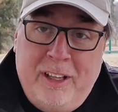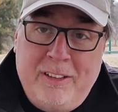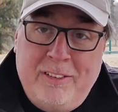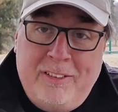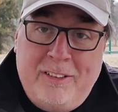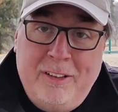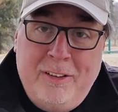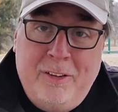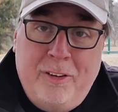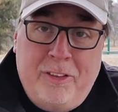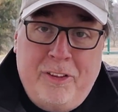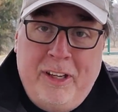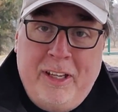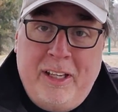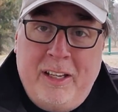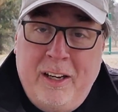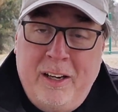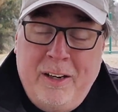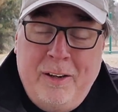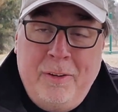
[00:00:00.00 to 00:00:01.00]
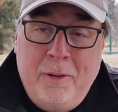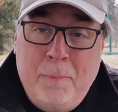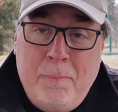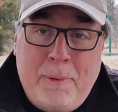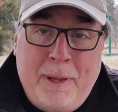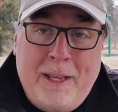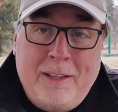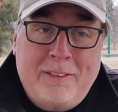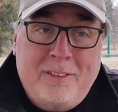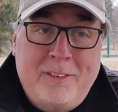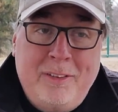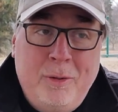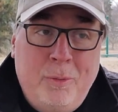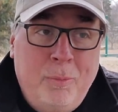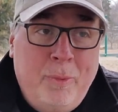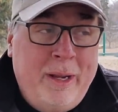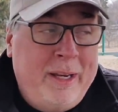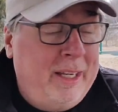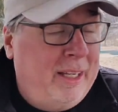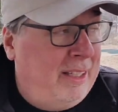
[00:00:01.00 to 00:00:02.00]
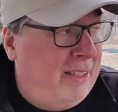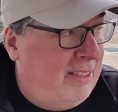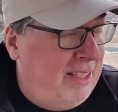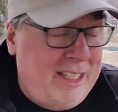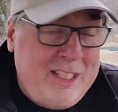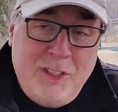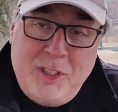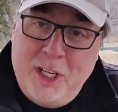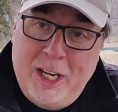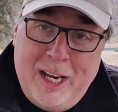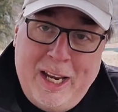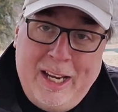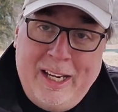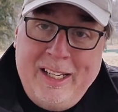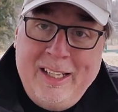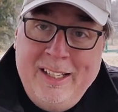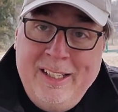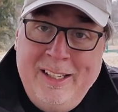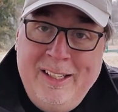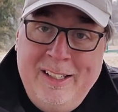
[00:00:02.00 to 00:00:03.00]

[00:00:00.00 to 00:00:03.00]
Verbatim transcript: I still think, are the best wedding DJ